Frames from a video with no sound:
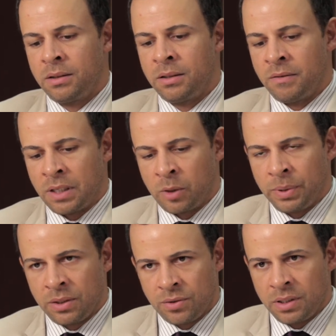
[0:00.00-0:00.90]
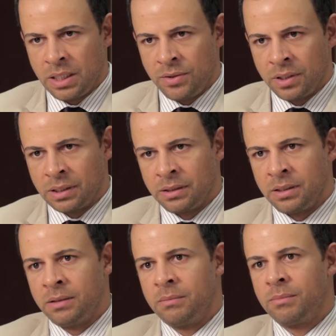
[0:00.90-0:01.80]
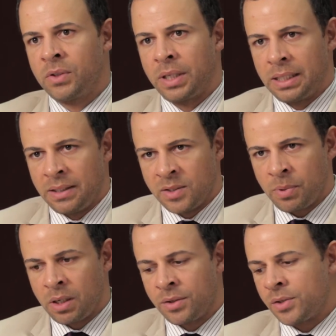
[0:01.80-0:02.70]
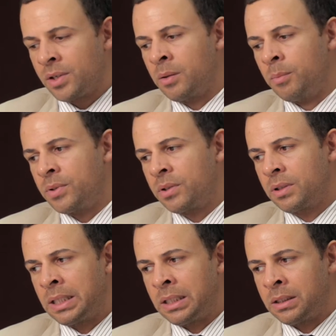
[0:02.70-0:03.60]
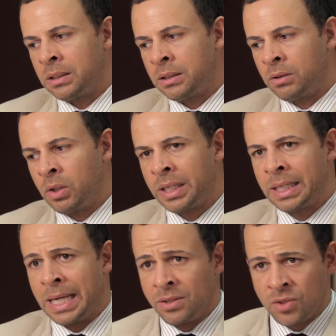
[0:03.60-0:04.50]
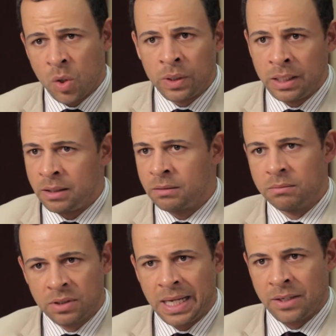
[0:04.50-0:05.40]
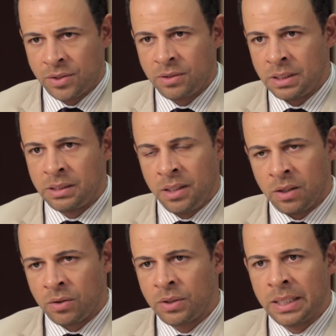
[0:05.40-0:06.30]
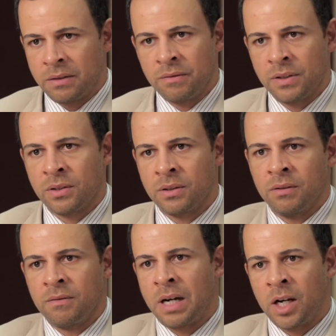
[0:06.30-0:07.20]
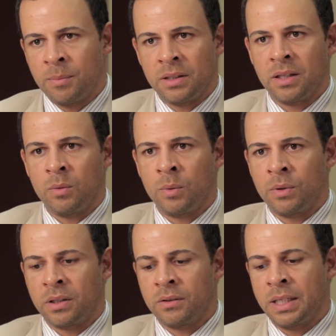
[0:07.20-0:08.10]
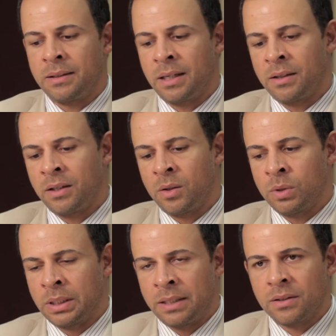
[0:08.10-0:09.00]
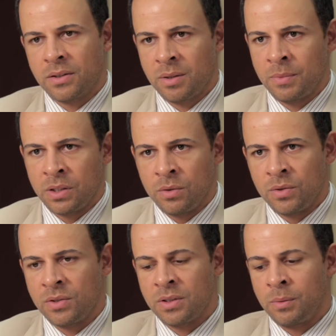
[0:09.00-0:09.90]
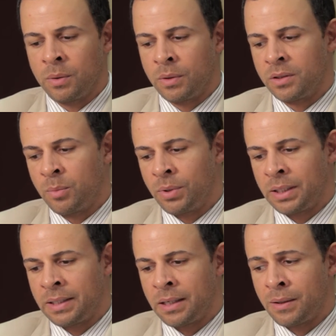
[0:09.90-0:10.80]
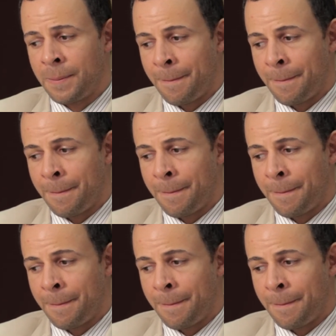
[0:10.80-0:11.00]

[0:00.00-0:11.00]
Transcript: developing strategically, creating these partnerships, looking at zoning to actually, create the physical environment that we want to create down there that will lend to some of the uses that we want to bring there.